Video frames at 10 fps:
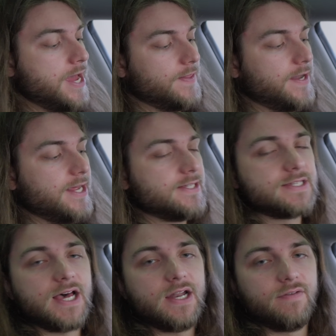And then
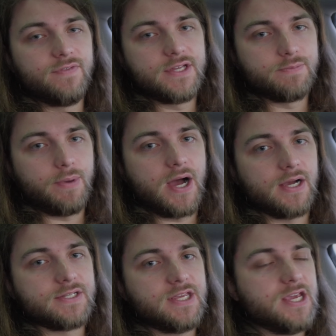inside of this
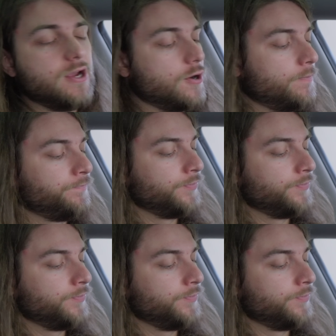box here,